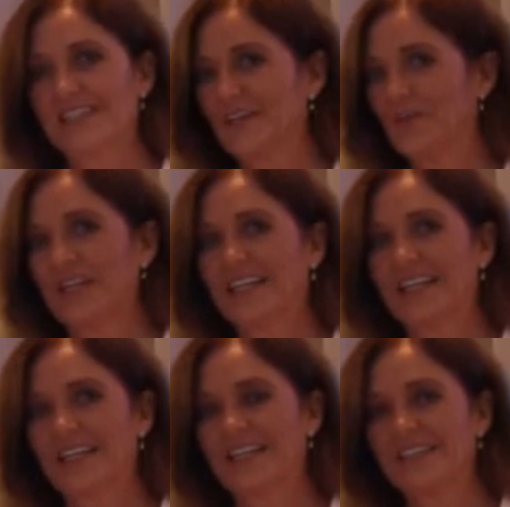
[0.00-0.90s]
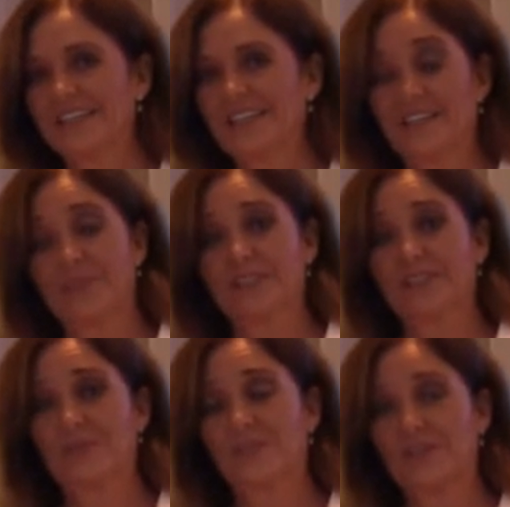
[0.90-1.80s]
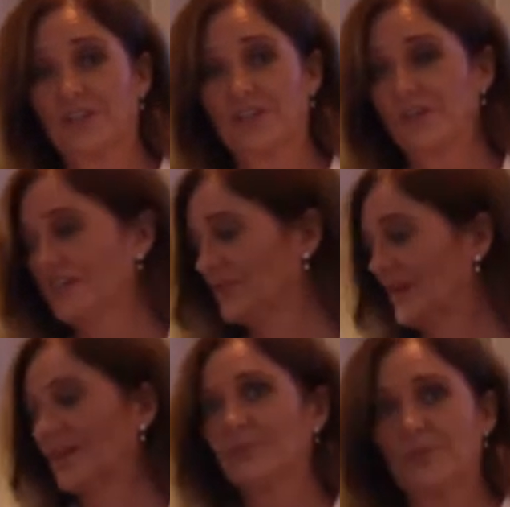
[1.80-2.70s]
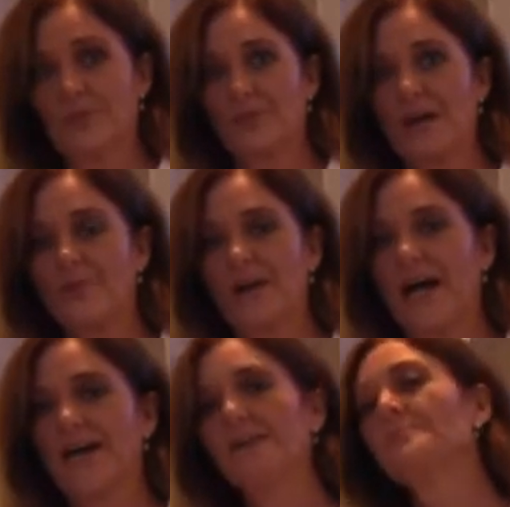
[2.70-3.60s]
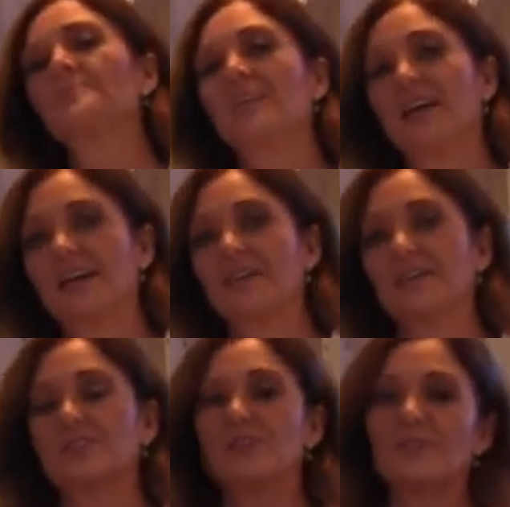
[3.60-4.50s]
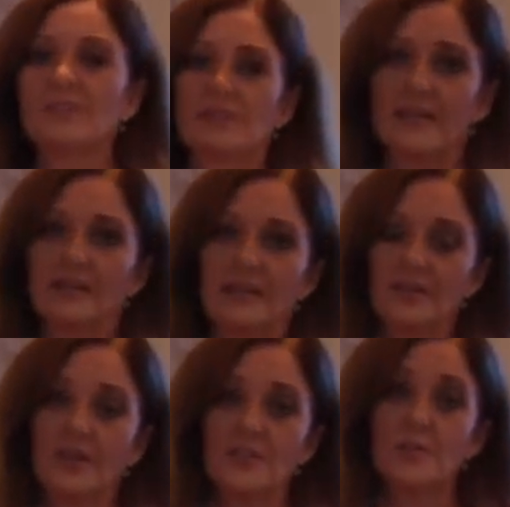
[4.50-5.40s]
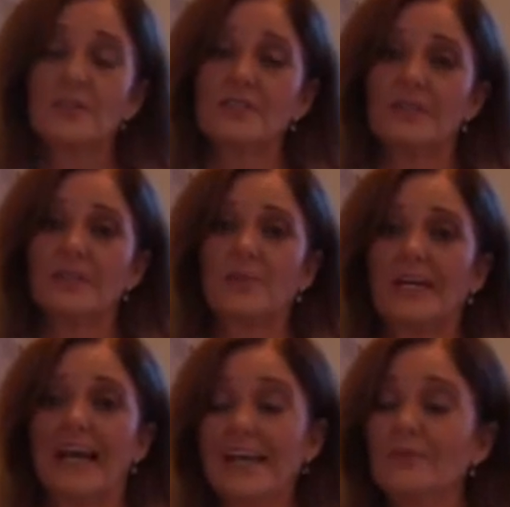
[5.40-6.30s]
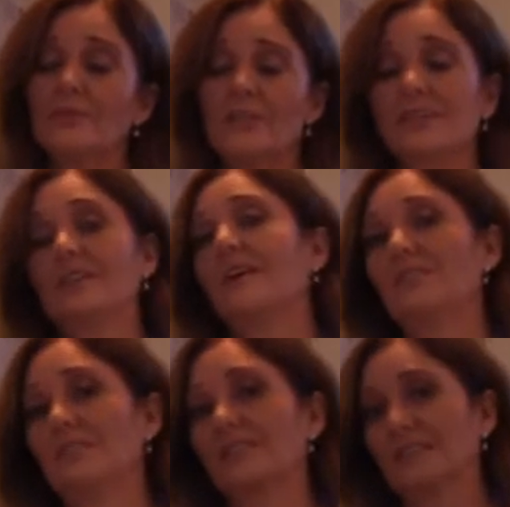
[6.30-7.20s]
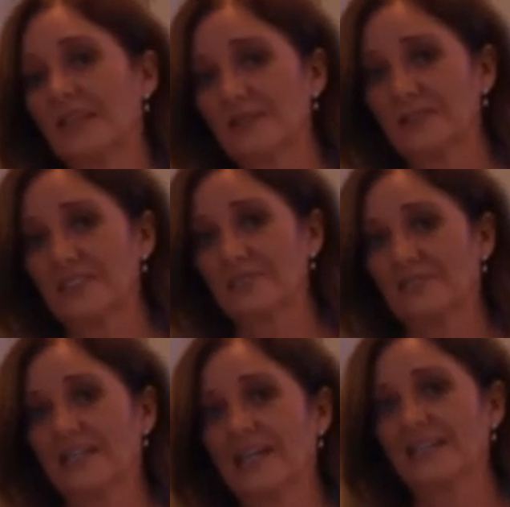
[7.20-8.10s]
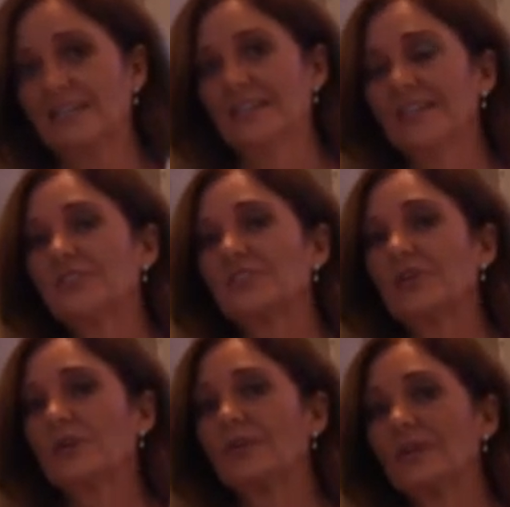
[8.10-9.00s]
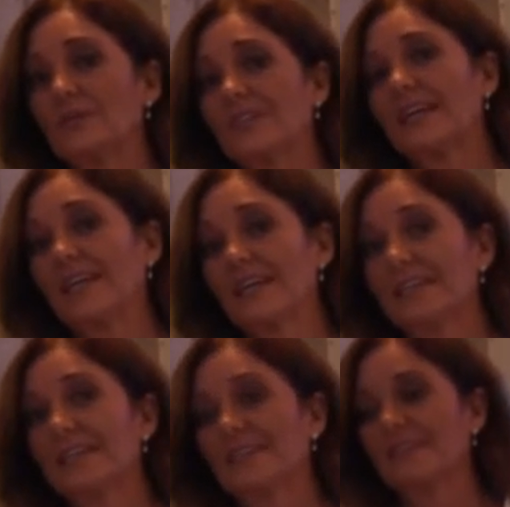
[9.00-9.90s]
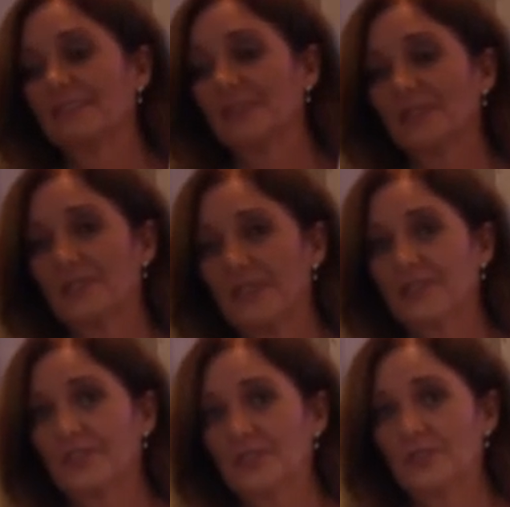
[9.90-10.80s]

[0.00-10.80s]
get what he needed to commit securities fraud, and put it right back. And so Credit Suisse had to pay $8 million settlement for that. So it really can, relate